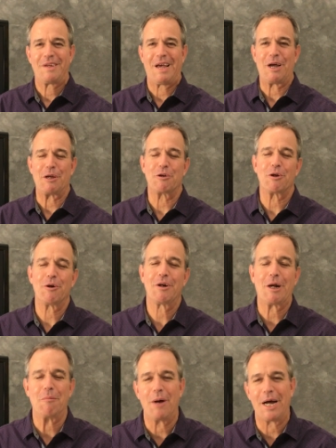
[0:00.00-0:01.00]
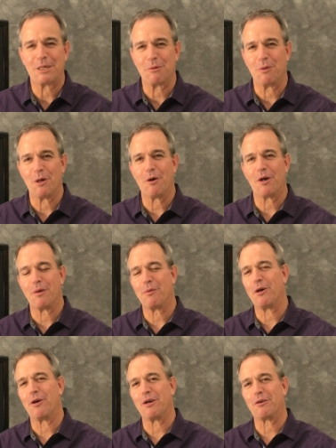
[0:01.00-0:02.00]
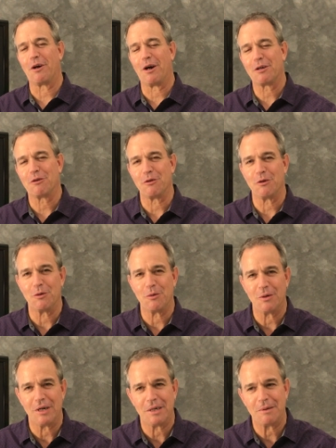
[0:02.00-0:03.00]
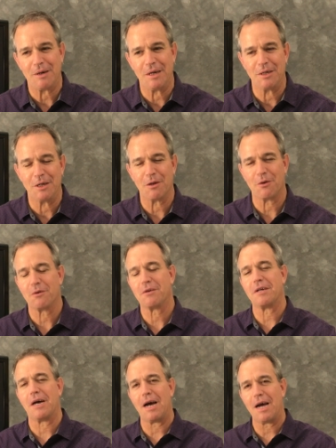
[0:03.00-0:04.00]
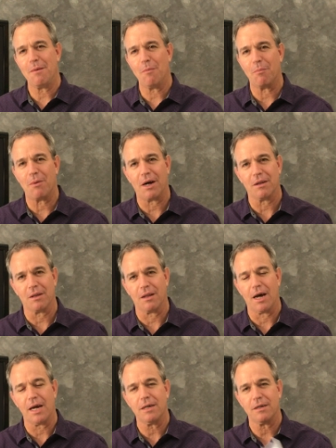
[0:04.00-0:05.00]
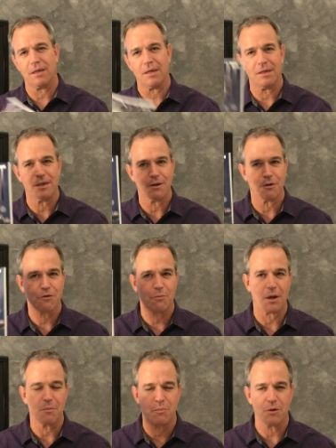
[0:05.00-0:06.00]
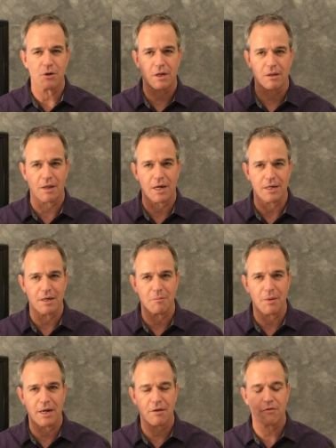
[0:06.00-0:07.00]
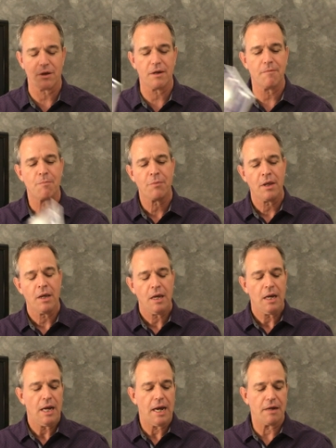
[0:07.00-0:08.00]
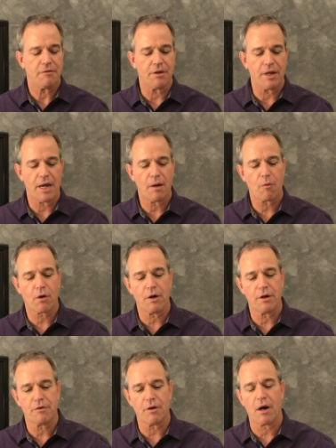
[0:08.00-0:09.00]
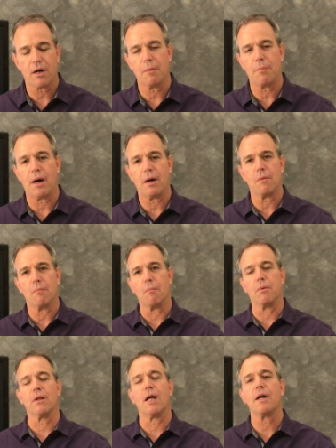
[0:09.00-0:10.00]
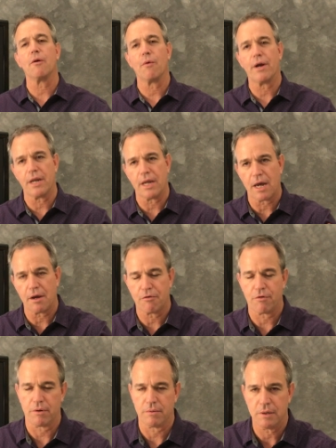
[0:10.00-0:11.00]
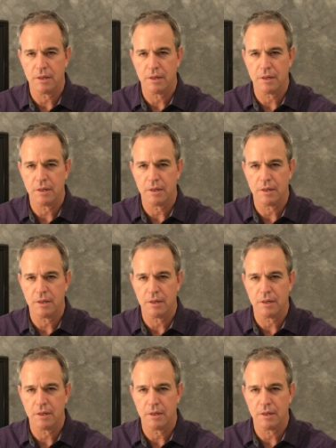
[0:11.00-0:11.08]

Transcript: How you doing? I'm Matt DeBoe, and I'm here to talk to you another time about light. And here's my book, Light in Medicine. And today we're going to talk about blood irradiation.